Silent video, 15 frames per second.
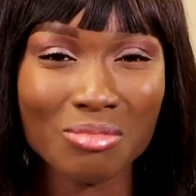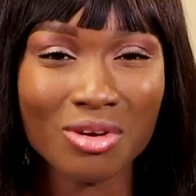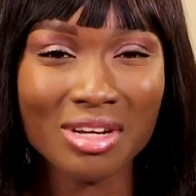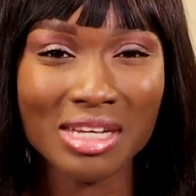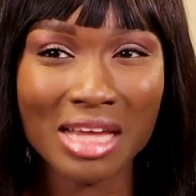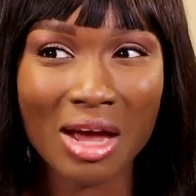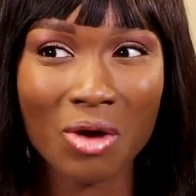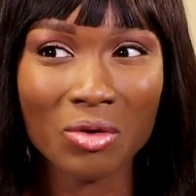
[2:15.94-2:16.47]

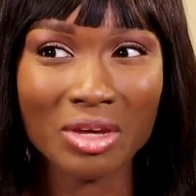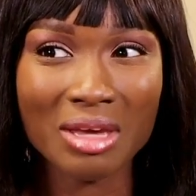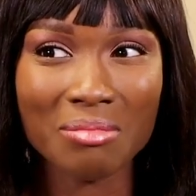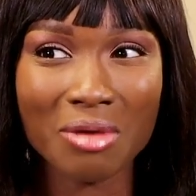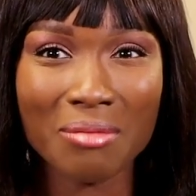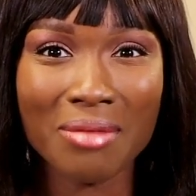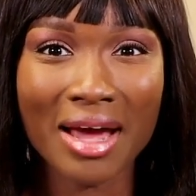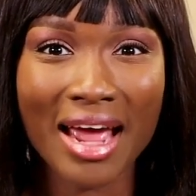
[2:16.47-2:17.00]
morning you're okay,
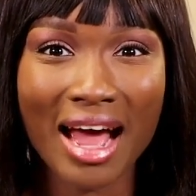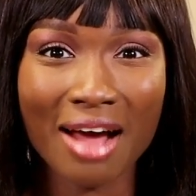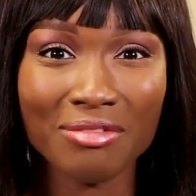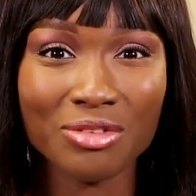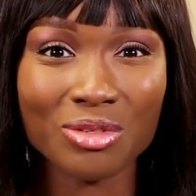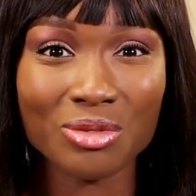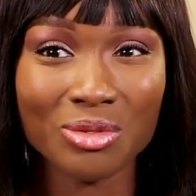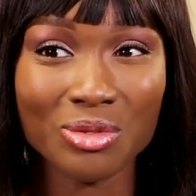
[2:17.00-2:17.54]
but by
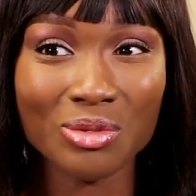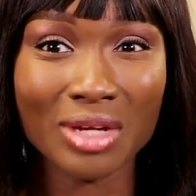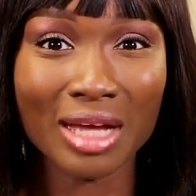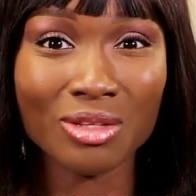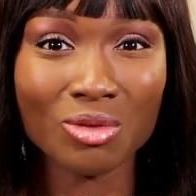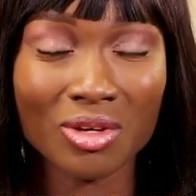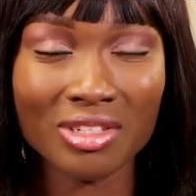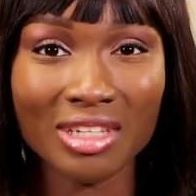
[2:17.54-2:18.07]
afternoon
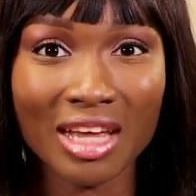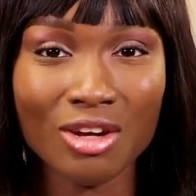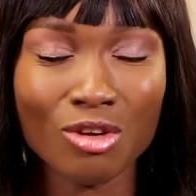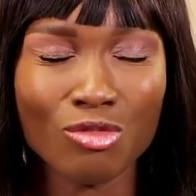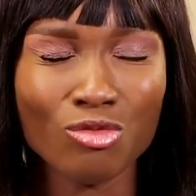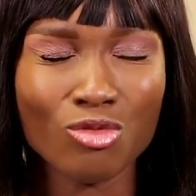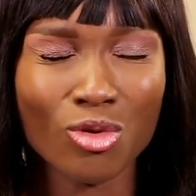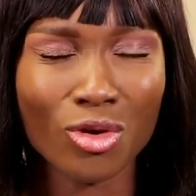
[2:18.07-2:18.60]
and towards the end
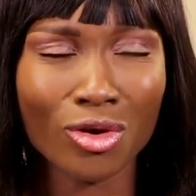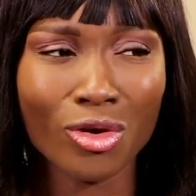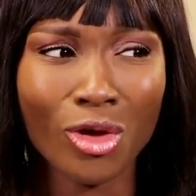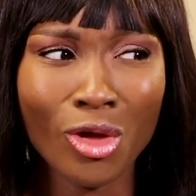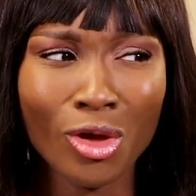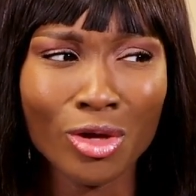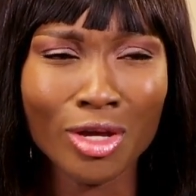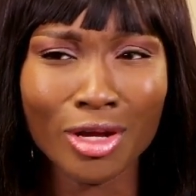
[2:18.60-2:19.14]
of work,
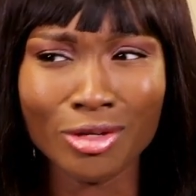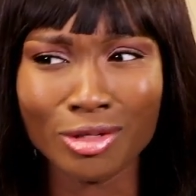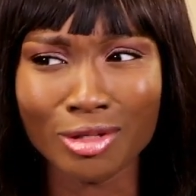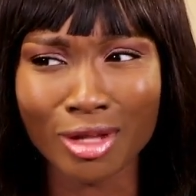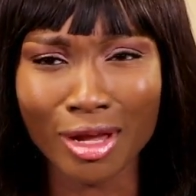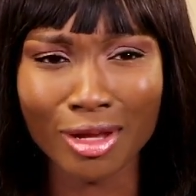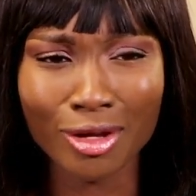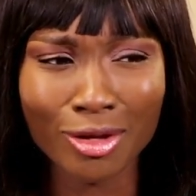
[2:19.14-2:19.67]
you're
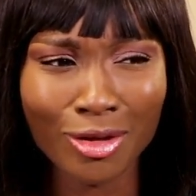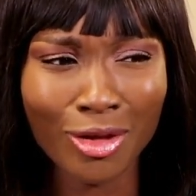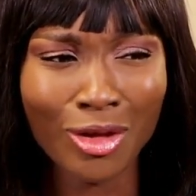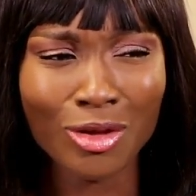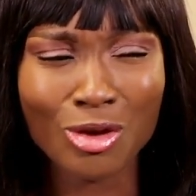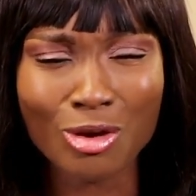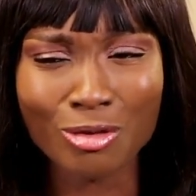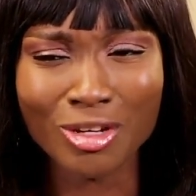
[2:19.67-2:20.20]
just like,
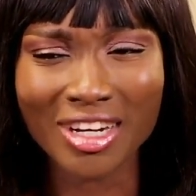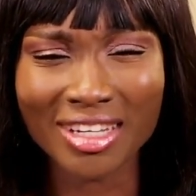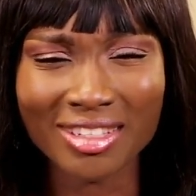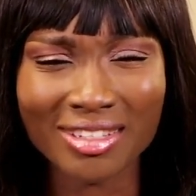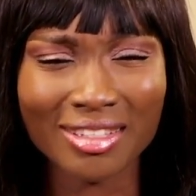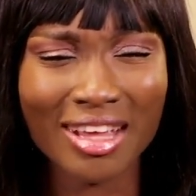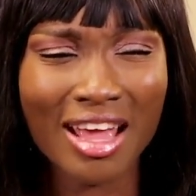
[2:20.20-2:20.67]
your chest is